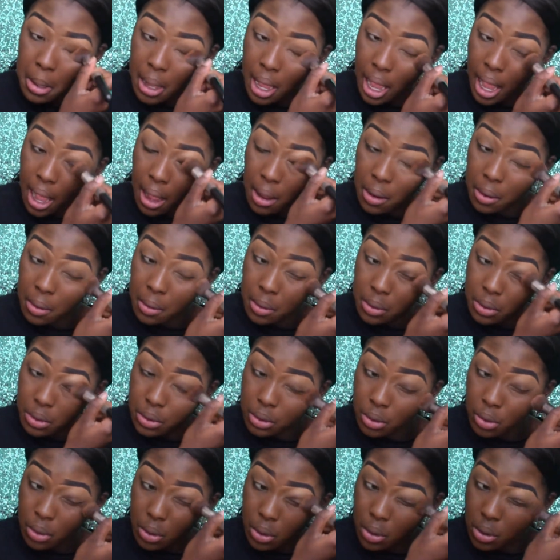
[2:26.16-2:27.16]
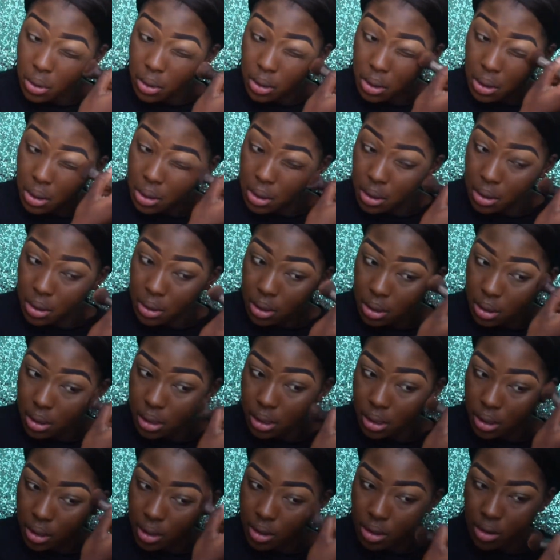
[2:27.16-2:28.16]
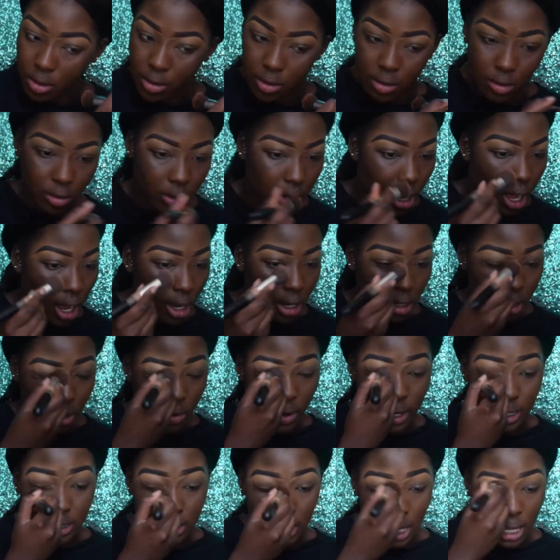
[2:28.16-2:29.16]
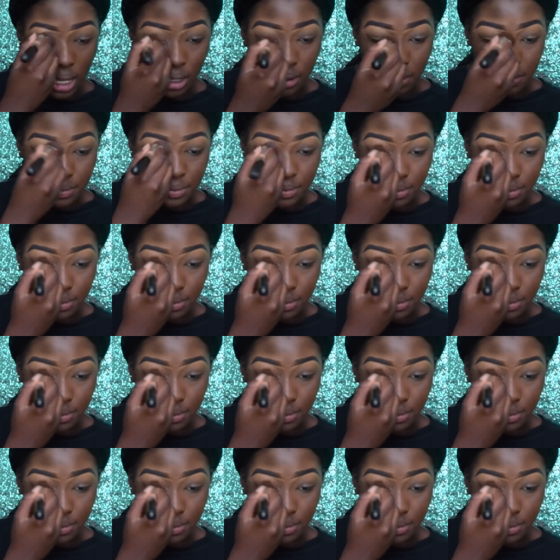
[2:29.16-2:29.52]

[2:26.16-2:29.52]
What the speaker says: out your colour corrector.